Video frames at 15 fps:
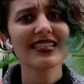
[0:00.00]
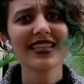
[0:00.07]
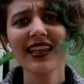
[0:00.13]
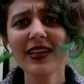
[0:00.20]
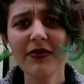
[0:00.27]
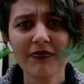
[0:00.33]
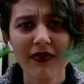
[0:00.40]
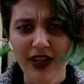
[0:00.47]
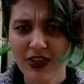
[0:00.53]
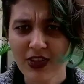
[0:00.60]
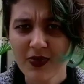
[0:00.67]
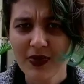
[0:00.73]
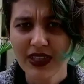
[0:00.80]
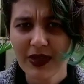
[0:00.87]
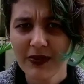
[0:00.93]
is that the
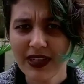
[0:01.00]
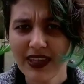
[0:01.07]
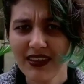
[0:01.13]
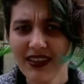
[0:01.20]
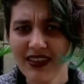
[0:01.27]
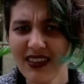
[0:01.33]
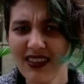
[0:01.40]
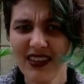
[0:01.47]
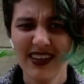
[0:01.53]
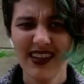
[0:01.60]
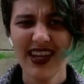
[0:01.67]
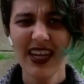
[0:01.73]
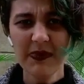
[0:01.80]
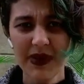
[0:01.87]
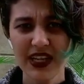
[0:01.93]
Manusmriti being written?
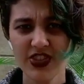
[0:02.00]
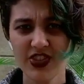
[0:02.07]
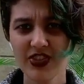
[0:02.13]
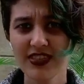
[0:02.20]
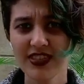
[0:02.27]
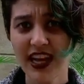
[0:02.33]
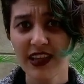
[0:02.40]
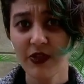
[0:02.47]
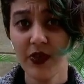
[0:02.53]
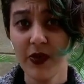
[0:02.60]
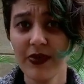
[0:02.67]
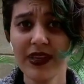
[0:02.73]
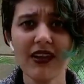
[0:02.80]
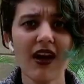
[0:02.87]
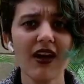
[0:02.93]
It mentions that
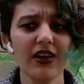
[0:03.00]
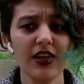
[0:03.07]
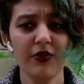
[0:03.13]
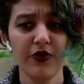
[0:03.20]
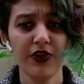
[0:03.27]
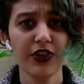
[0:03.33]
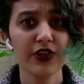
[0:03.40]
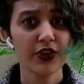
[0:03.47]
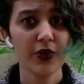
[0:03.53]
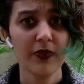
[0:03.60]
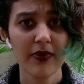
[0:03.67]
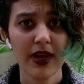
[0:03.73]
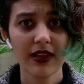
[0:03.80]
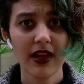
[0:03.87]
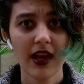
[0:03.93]
women are inferior to
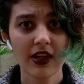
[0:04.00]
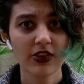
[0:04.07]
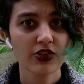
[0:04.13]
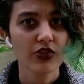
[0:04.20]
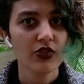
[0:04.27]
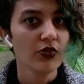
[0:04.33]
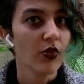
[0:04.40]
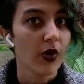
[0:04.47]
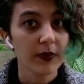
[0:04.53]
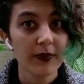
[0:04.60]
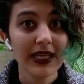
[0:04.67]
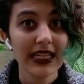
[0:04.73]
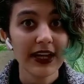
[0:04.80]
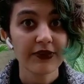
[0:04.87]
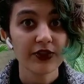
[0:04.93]
men and should
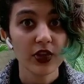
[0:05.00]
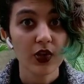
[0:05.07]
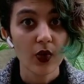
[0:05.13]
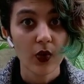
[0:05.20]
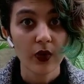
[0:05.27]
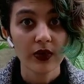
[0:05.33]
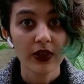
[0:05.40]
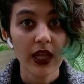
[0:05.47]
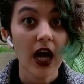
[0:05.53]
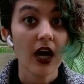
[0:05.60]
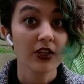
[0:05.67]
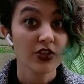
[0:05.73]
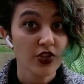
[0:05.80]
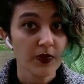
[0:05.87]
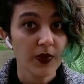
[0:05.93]
not be left alone,
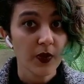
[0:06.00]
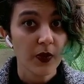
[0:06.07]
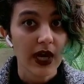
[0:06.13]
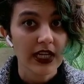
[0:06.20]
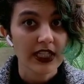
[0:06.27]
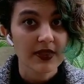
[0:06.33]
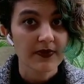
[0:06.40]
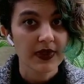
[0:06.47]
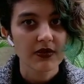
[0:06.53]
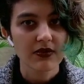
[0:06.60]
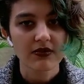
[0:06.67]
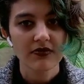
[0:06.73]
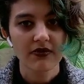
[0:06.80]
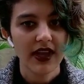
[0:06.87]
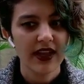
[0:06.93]
unsupervised,
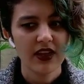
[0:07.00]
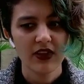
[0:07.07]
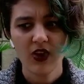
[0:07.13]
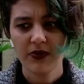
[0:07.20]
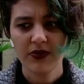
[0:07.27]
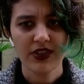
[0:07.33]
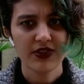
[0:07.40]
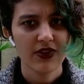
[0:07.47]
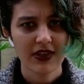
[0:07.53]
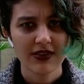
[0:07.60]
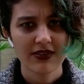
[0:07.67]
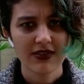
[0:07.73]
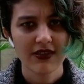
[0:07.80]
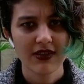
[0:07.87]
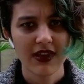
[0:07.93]
because they cannot be
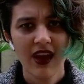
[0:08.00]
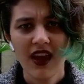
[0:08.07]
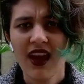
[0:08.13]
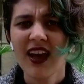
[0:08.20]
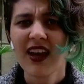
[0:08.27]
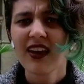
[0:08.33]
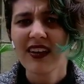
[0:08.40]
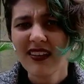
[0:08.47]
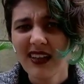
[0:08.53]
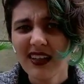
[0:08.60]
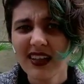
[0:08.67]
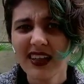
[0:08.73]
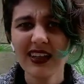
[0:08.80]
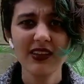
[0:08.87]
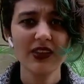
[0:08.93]
trusted.
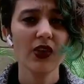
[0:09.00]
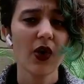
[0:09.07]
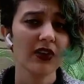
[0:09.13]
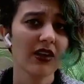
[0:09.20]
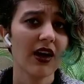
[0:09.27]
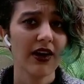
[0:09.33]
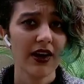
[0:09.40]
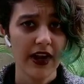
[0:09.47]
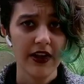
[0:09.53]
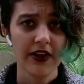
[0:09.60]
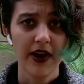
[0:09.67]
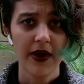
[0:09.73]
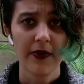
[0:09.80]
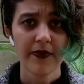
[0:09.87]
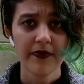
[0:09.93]
Clearly not our
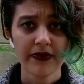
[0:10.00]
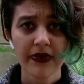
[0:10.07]
era.